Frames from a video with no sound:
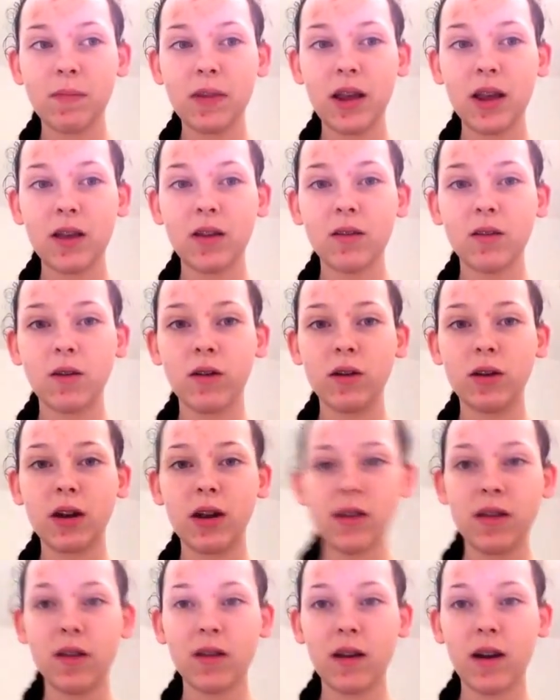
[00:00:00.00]
It's not
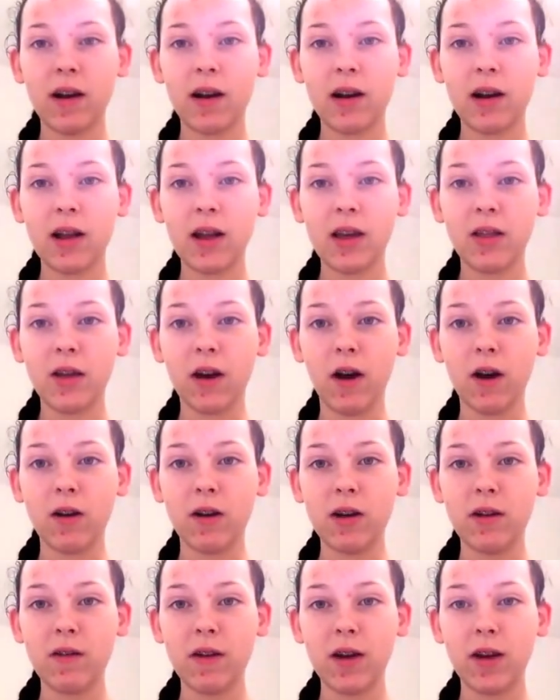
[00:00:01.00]
necessarily the
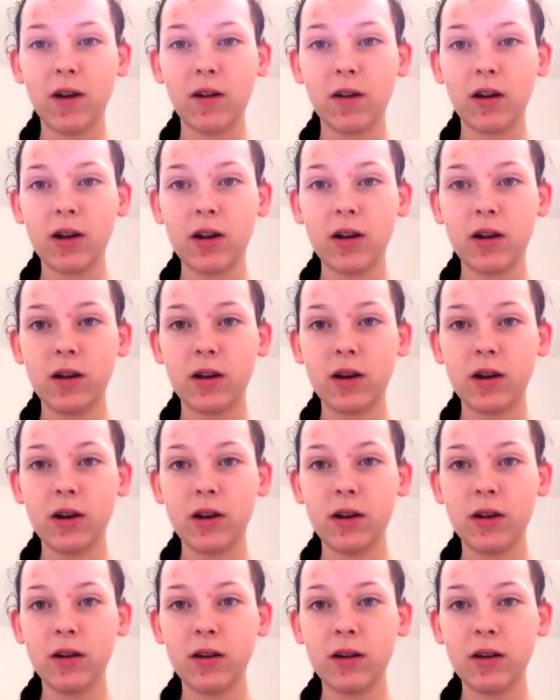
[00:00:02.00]
only fingering you can
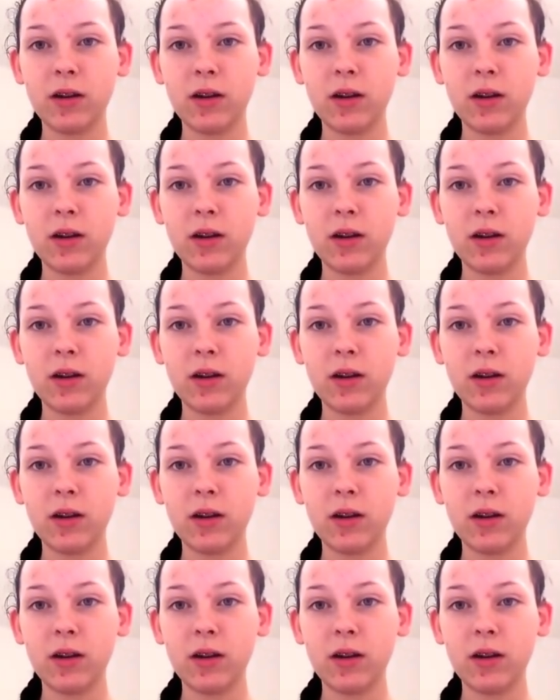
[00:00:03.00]
use,